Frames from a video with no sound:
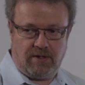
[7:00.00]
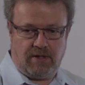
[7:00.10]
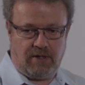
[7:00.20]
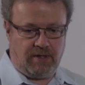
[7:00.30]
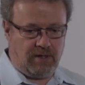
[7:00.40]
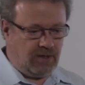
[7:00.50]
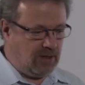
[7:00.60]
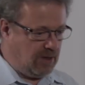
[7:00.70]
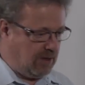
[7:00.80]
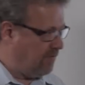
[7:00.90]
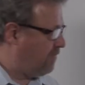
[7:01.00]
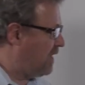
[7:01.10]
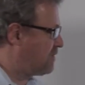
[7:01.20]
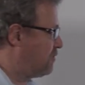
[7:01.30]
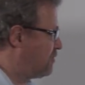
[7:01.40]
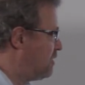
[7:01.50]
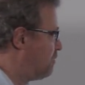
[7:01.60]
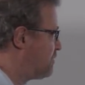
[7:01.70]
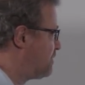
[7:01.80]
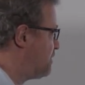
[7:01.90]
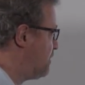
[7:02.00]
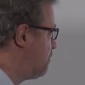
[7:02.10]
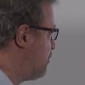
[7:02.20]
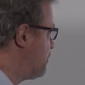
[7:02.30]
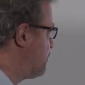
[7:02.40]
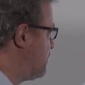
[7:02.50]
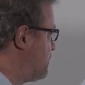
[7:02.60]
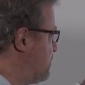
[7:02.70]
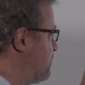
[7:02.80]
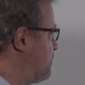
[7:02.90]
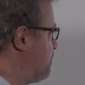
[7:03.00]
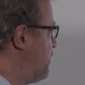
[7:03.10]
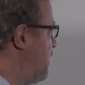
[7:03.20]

and faster chips, and more transistors per